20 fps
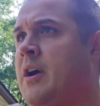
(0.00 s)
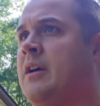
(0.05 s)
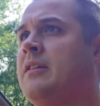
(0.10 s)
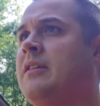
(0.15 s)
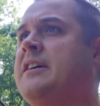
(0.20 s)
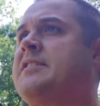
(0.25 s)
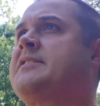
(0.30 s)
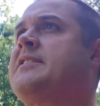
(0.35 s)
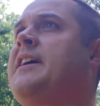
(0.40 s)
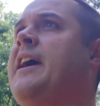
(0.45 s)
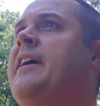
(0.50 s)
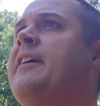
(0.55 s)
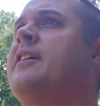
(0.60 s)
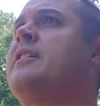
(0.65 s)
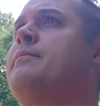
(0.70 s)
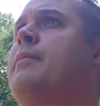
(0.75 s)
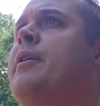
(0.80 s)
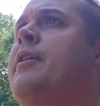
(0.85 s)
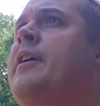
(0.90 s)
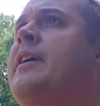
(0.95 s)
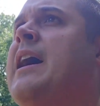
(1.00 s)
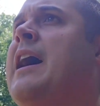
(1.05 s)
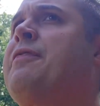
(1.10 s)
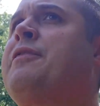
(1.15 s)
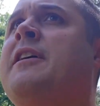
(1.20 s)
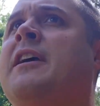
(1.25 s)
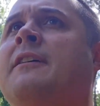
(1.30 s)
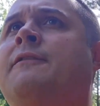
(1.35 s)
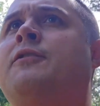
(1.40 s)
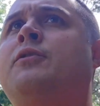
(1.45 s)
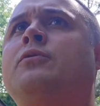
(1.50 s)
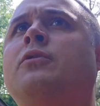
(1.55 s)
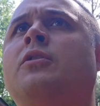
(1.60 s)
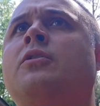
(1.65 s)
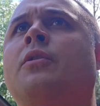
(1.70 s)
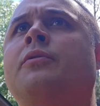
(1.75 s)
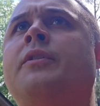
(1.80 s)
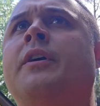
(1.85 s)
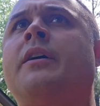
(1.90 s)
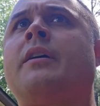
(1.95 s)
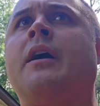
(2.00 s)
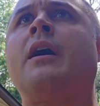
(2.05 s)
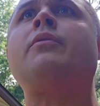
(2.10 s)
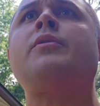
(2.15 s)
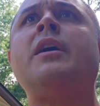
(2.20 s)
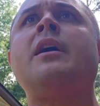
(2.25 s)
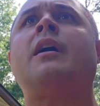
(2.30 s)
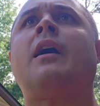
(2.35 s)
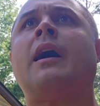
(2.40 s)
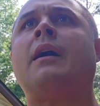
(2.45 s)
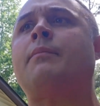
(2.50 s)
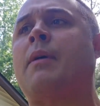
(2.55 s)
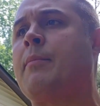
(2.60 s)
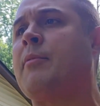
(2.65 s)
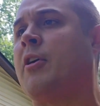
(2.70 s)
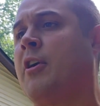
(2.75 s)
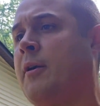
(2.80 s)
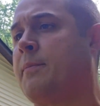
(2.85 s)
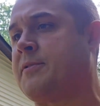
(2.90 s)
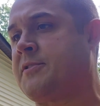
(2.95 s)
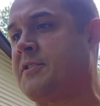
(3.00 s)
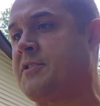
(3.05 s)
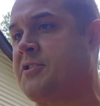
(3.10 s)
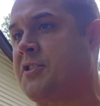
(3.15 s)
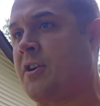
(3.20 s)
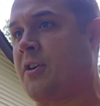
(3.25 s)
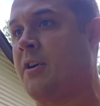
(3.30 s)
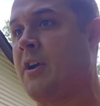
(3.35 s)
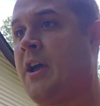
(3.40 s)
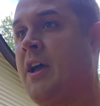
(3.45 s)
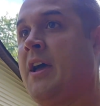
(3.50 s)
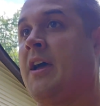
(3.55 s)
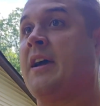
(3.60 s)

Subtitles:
Let's see. Aaron Murray, I think if you look on there, oh, yeah, I'm 100% sure.